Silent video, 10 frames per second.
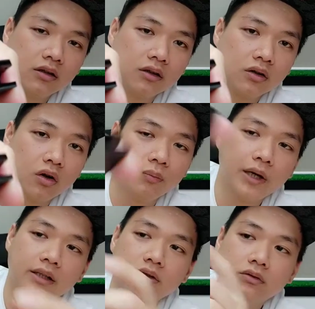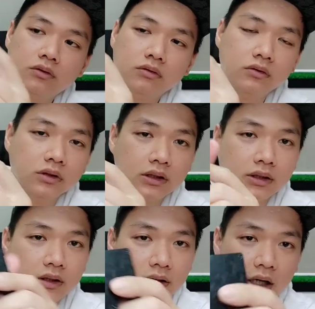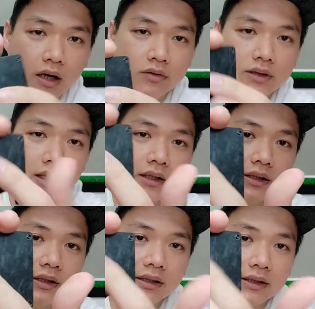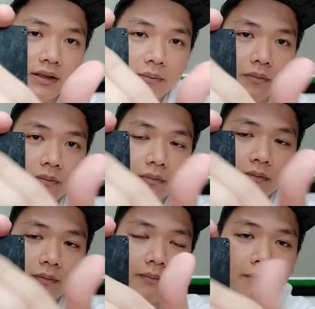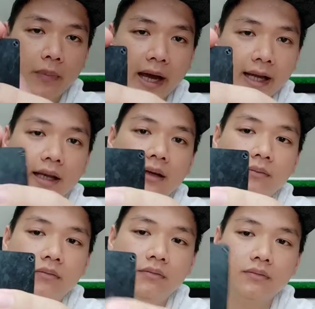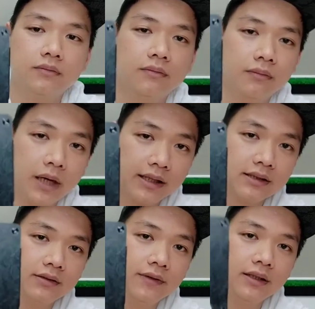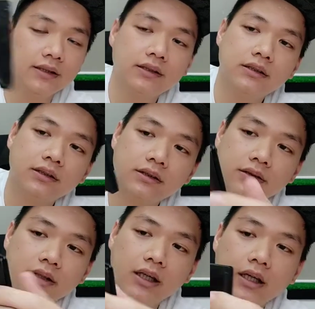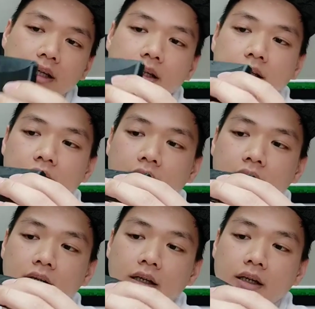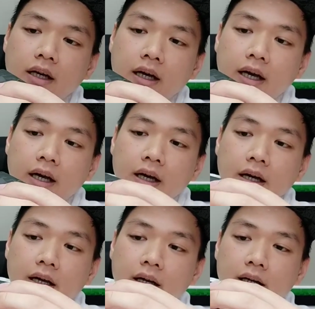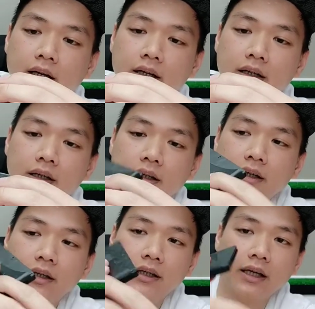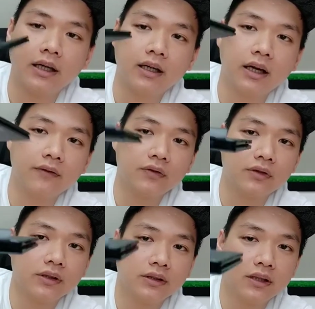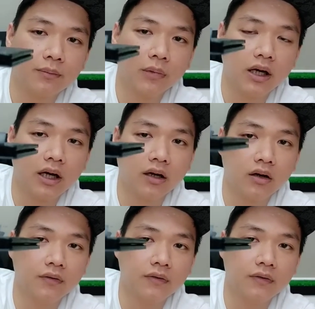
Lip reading: compared to the outside. This is some matte surface, okay, and they have some kind of